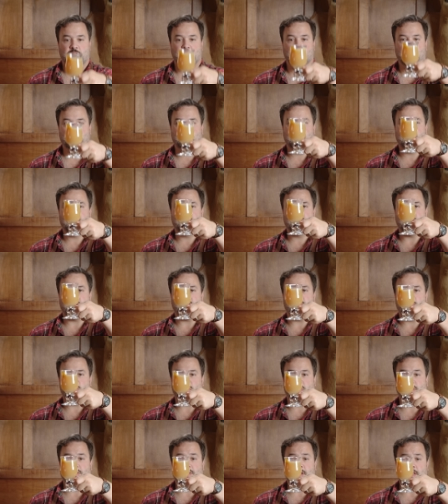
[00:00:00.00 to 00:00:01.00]
this is Jeff
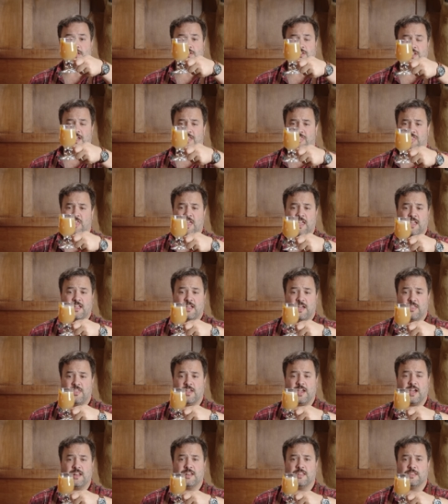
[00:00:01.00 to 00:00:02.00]
Morgenthaler's, I think,
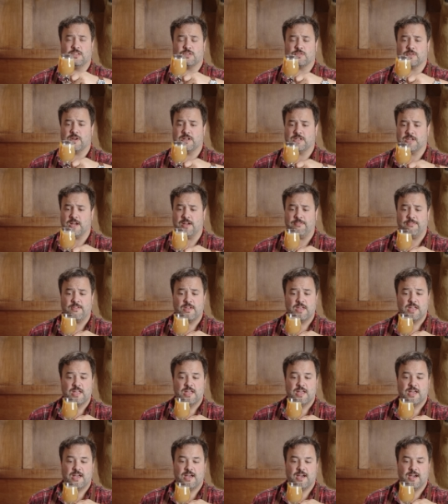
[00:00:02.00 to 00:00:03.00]
I think I did this right, Jeff,
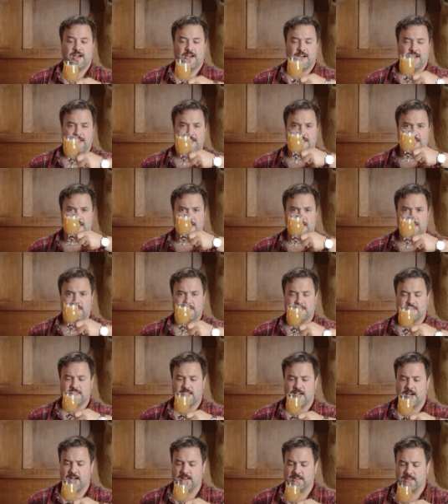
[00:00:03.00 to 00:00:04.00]
uh,
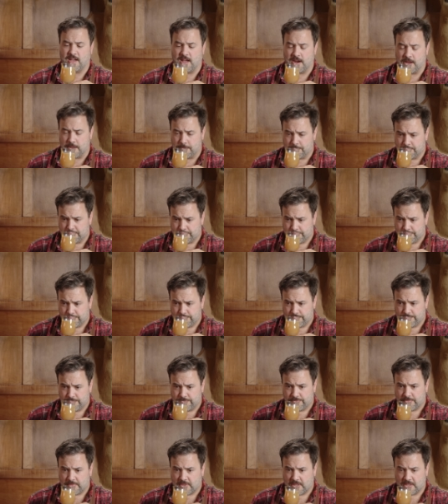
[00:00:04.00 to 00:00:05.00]
his hot toddy
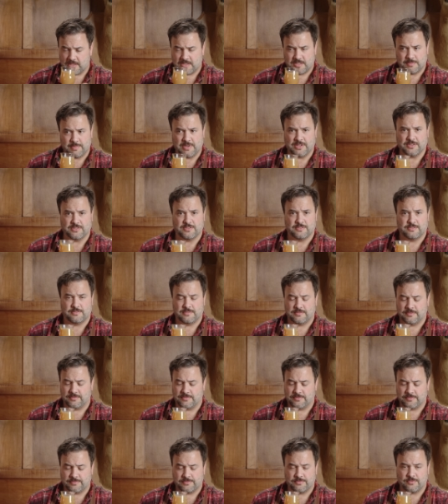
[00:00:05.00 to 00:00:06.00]
smells
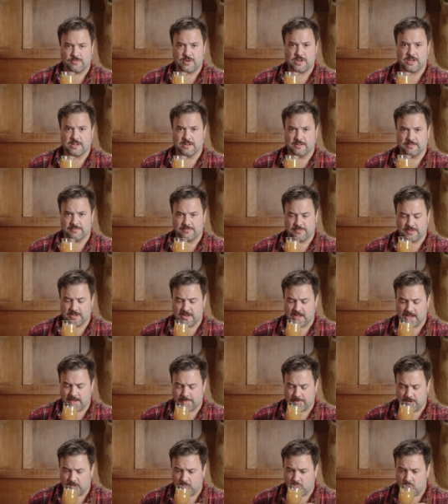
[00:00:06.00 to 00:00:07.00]
freaking
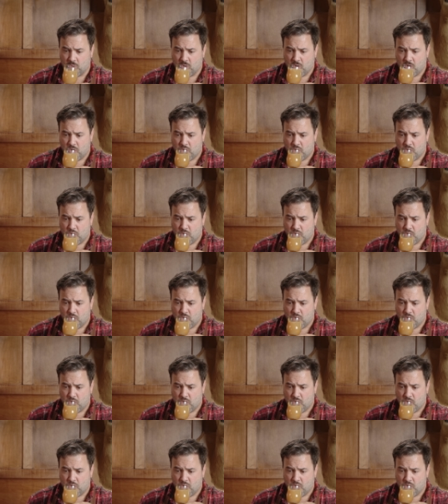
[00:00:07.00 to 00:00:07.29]
phenomenal.